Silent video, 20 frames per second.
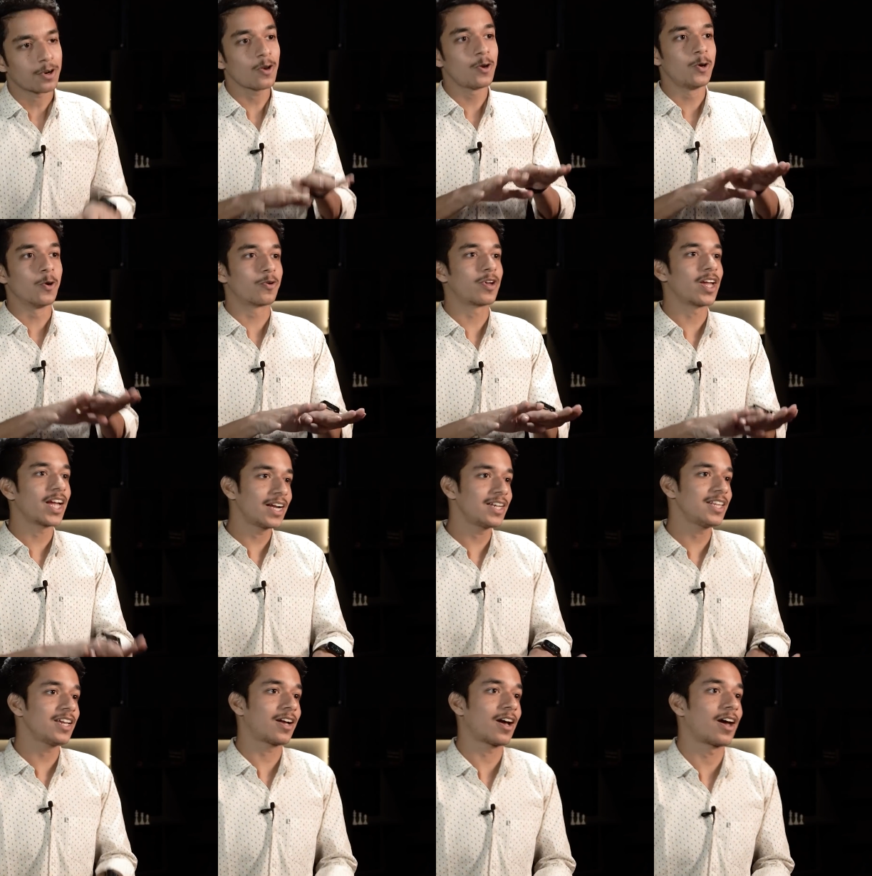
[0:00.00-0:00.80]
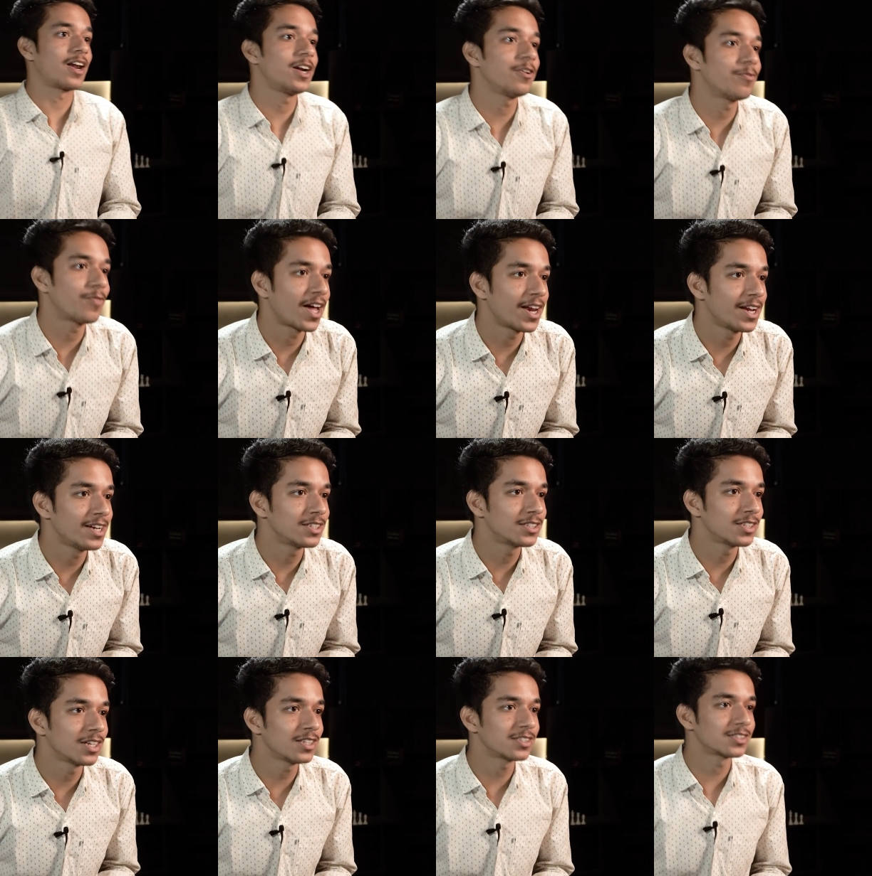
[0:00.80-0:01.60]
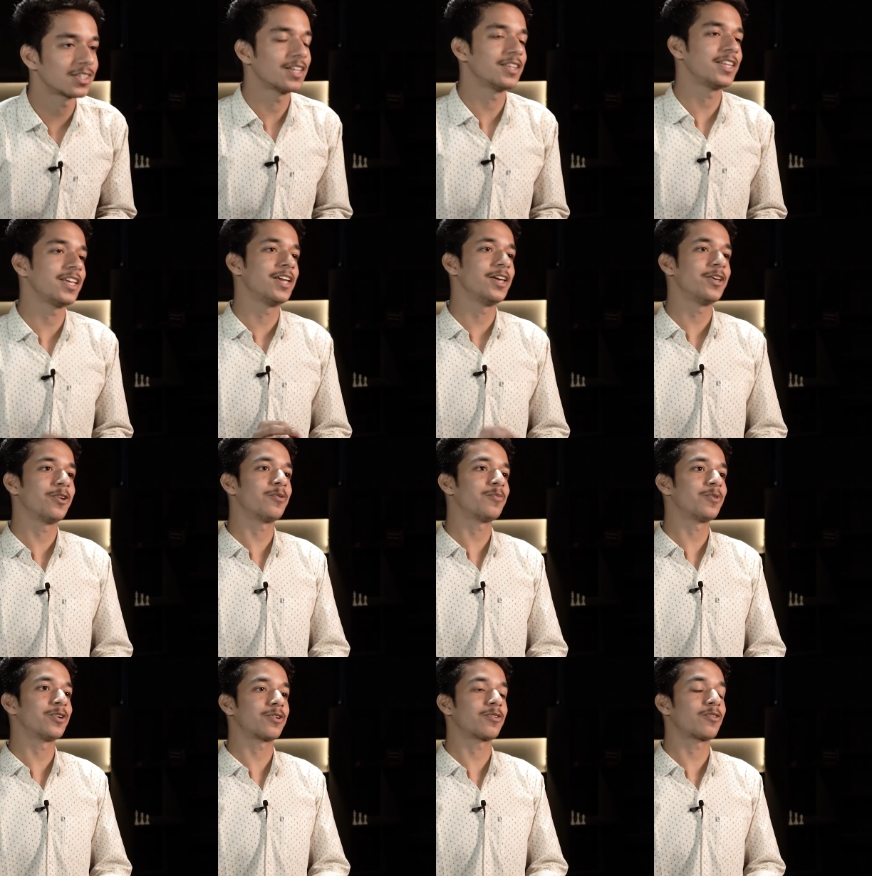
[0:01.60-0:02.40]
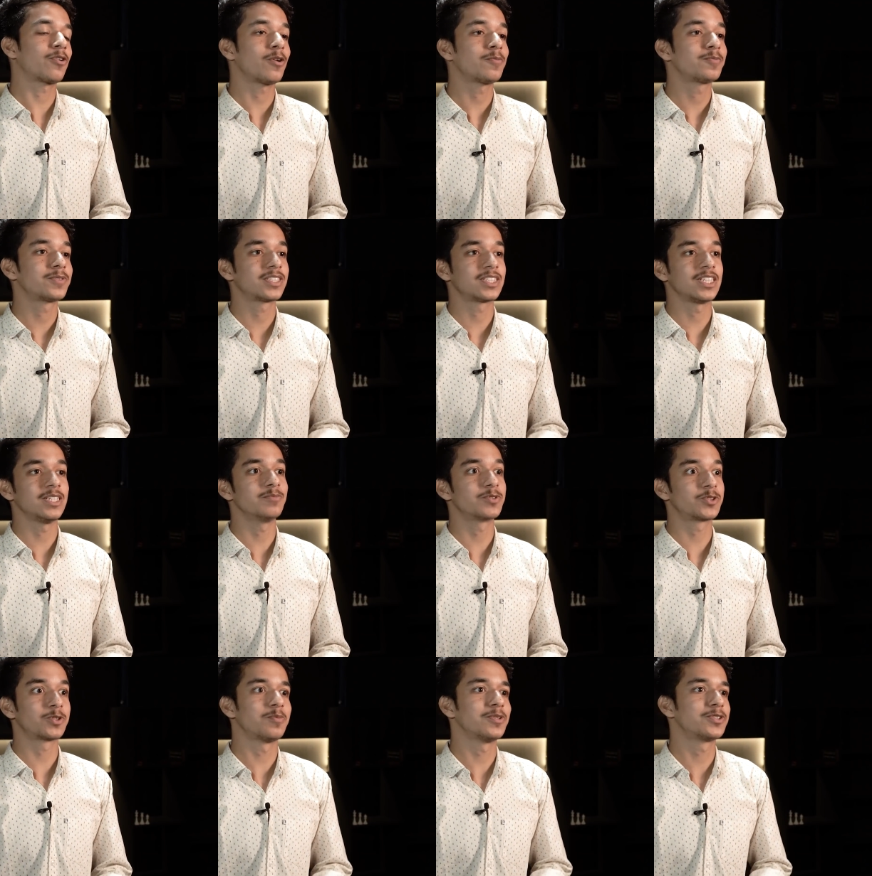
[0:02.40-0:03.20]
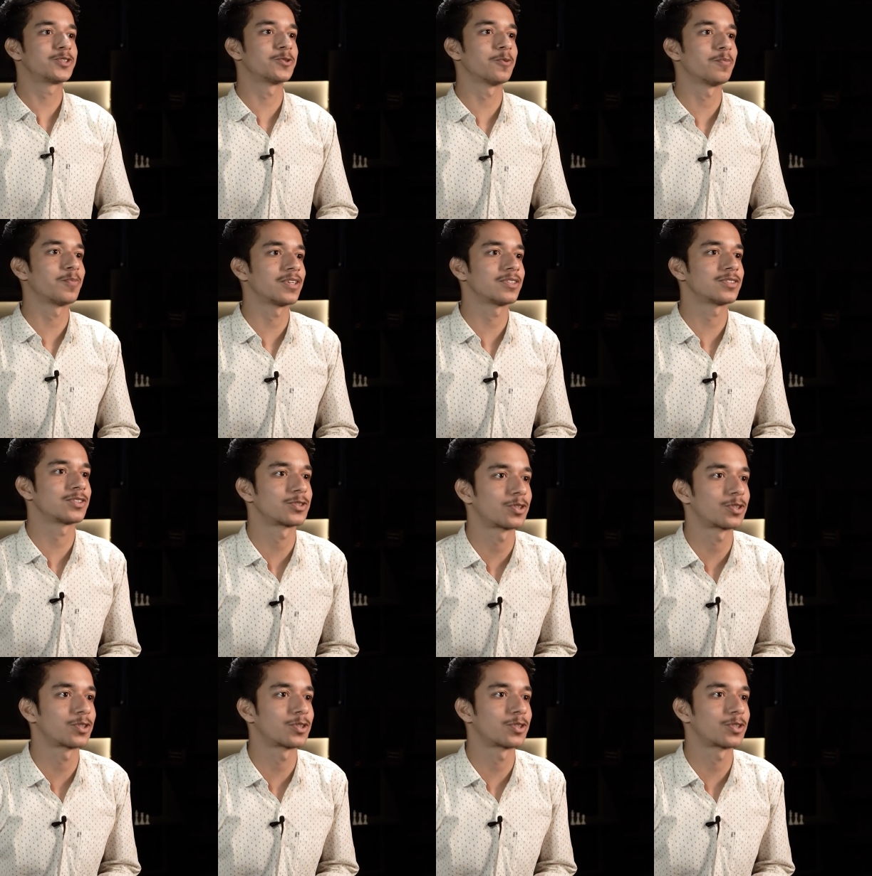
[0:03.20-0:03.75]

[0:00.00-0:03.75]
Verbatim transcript: Now looking at the current financials, the Hero MotoCorp seems to be super